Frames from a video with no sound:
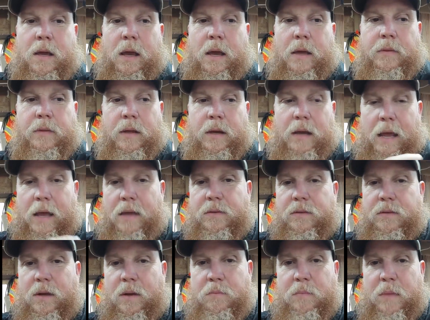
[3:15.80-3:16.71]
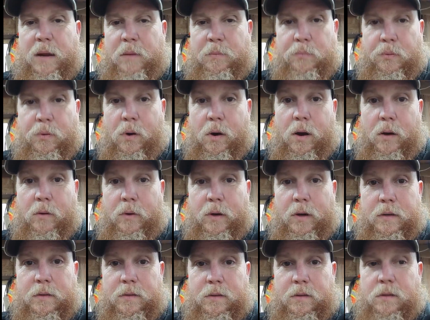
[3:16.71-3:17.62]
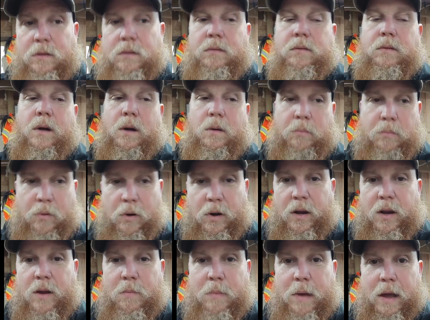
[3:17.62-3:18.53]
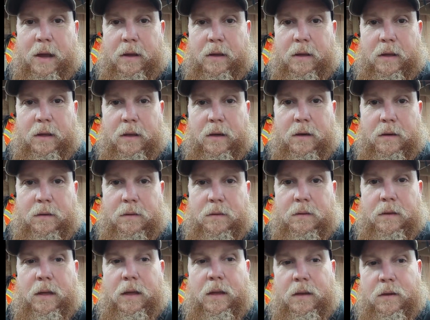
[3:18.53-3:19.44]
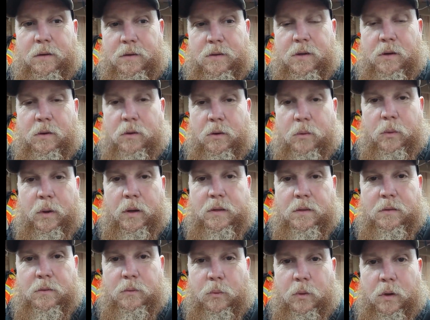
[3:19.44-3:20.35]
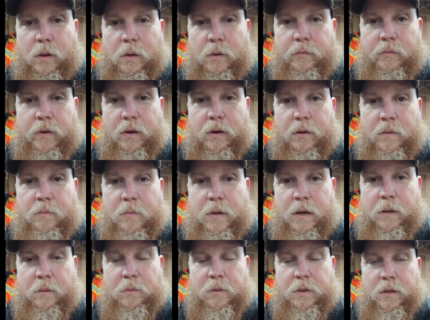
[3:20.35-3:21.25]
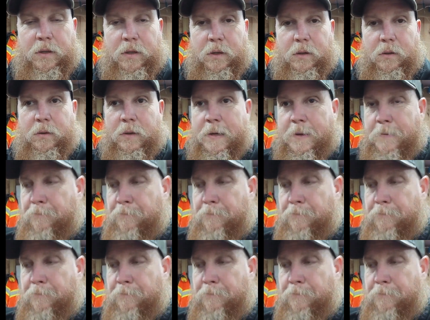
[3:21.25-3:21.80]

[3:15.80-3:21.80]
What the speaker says: and then as I make progress, I'll bring you back in and show you what I've been able to do.